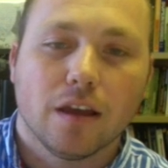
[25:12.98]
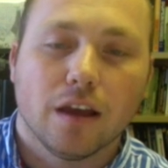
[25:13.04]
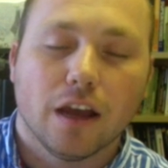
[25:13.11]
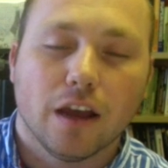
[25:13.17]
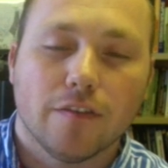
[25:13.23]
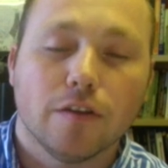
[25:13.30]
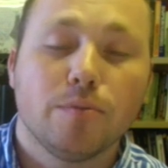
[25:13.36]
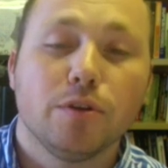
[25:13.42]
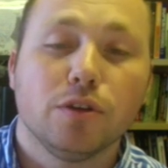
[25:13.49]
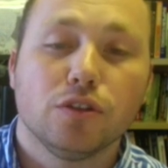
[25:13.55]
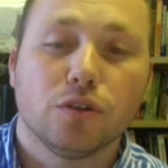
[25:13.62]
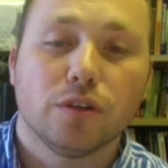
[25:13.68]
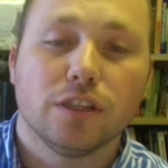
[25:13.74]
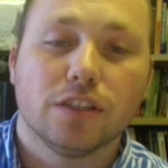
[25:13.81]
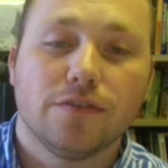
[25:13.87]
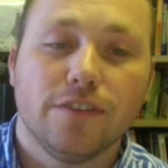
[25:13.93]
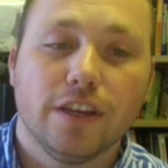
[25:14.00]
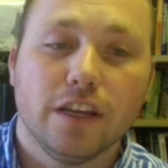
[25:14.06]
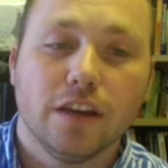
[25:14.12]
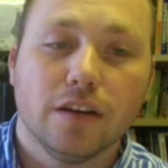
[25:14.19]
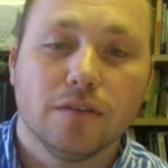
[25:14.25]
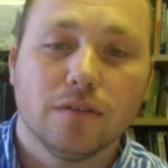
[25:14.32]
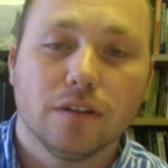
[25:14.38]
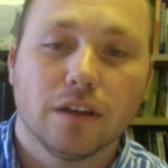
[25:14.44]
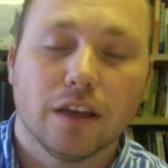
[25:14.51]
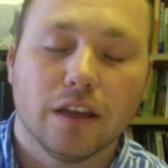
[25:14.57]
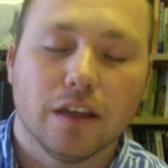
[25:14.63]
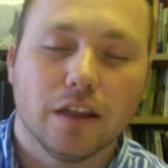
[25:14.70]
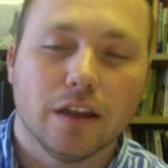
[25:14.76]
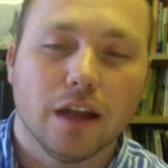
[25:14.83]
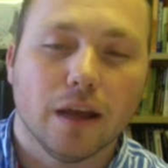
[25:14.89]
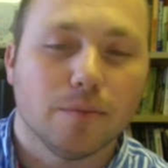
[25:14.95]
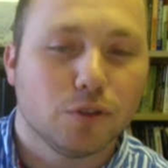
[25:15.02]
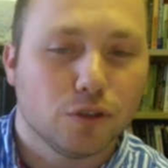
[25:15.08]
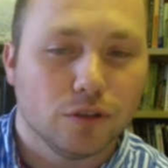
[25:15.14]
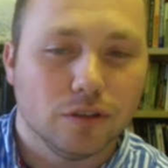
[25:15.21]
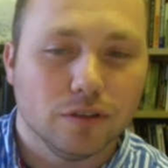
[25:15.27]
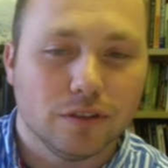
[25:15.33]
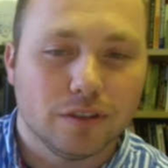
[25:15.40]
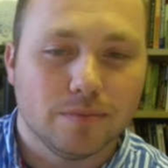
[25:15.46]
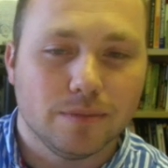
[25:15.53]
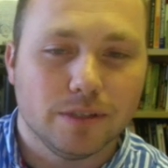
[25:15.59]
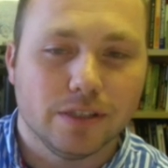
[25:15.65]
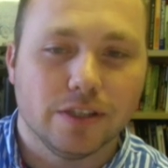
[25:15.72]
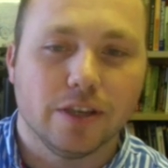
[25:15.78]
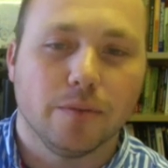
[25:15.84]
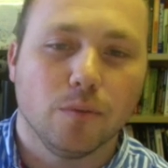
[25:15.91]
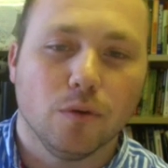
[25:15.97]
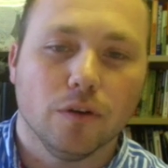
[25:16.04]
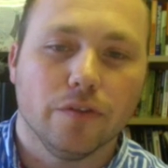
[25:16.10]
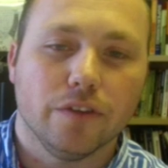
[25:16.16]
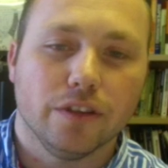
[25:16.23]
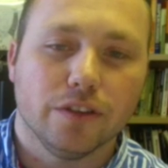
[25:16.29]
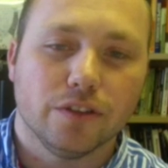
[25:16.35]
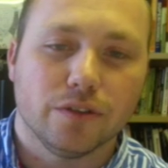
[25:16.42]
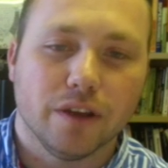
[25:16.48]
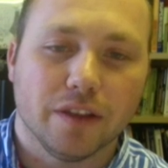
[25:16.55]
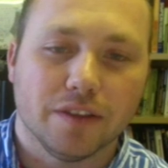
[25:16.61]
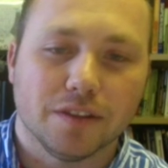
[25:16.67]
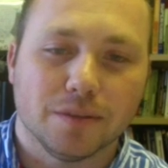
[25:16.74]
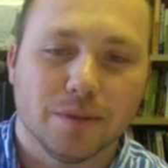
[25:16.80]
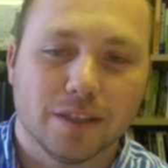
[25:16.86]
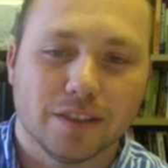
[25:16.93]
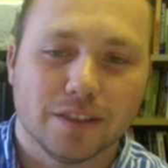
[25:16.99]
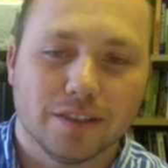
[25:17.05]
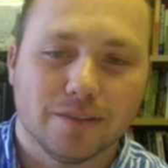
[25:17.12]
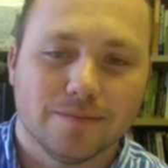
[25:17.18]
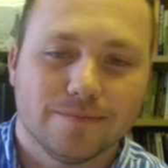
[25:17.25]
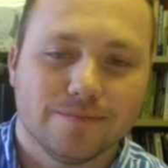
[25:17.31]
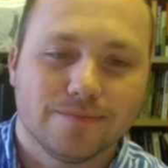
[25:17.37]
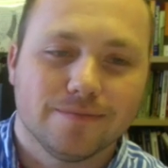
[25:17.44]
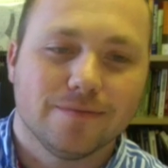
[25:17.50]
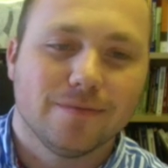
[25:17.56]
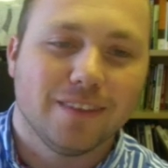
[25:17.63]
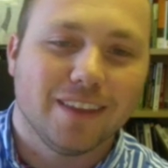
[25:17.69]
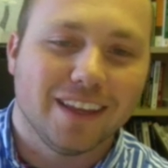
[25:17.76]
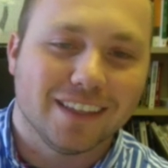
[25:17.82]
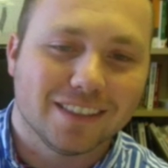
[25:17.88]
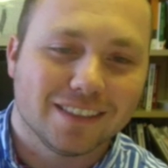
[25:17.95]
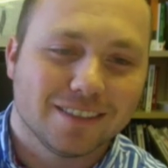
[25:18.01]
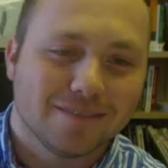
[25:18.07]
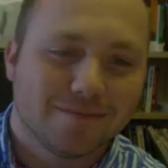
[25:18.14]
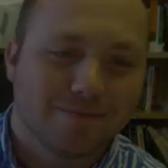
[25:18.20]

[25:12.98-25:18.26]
I hope you enjoyed this video, and I'm sure you'll be seeing more of these throughout the semester. Thanks.